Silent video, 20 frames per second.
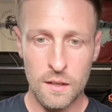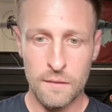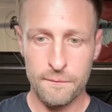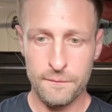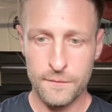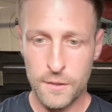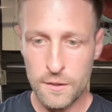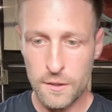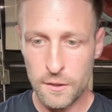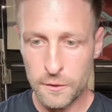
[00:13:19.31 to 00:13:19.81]

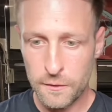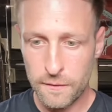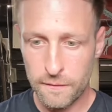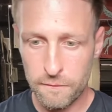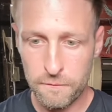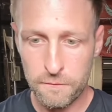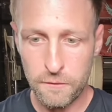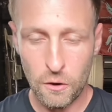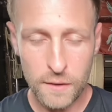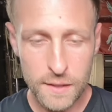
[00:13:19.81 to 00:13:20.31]
You know,
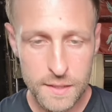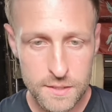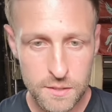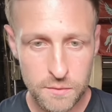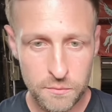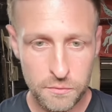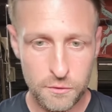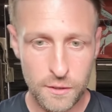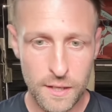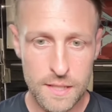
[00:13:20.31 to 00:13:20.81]
find some
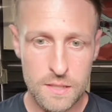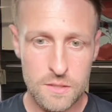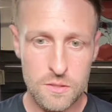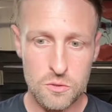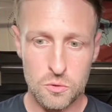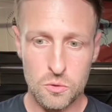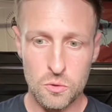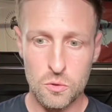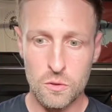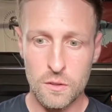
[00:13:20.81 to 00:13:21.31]
friends
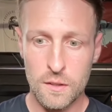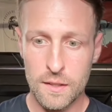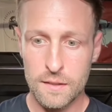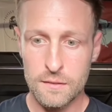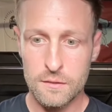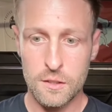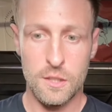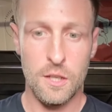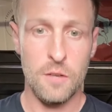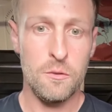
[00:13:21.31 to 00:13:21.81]
or
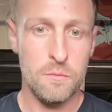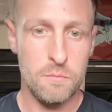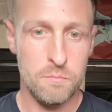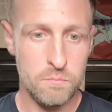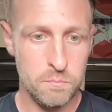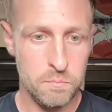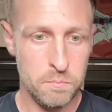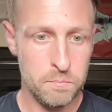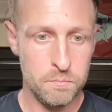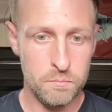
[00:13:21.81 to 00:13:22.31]
you know
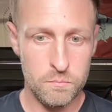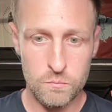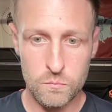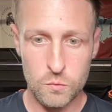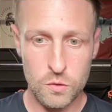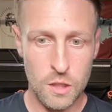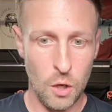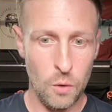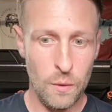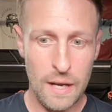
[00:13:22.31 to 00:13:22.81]

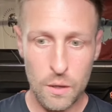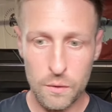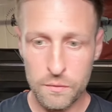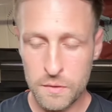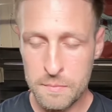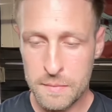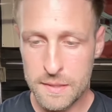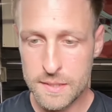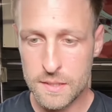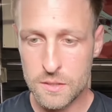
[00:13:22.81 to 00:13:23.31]
go out with
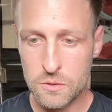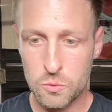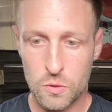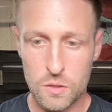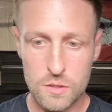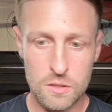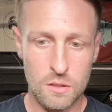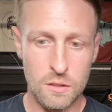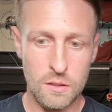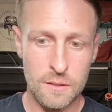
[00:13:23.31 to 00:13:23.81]
your missus all the
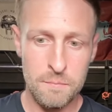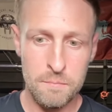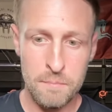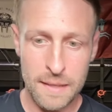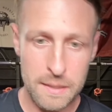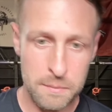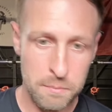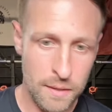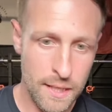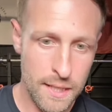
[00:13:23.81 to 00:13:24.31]
time,
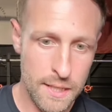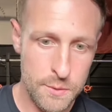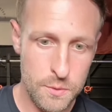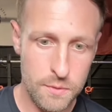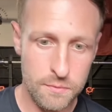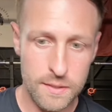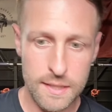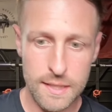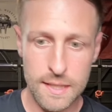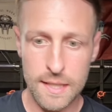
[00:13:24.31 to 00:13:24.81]
make plans
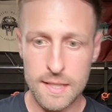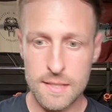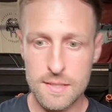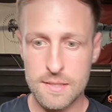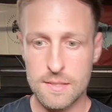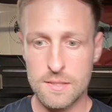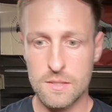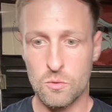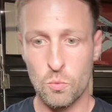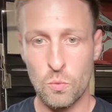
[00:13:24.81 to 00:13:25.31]
with your
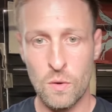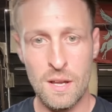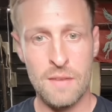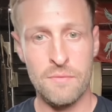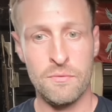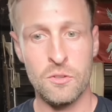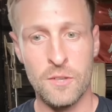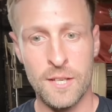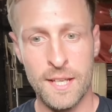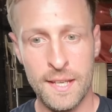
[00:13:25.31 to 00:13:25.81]
kids,
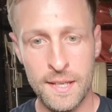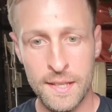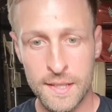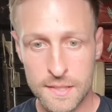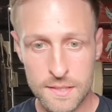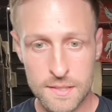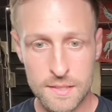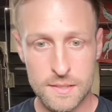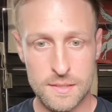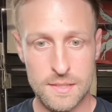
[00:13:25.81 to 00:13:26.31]
whatever it
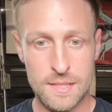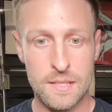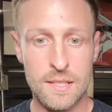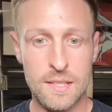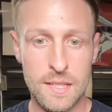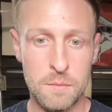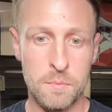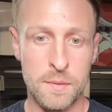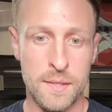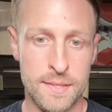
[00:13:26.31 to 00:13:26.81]
is to
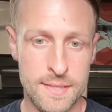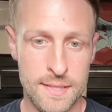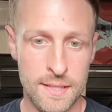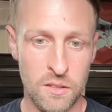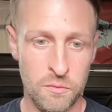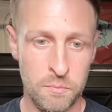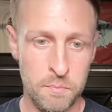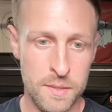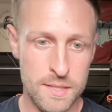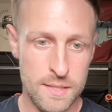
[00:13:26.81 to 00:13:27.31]
keep
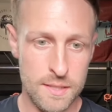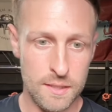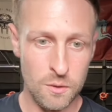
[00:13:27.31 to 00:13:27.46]
yourself busy.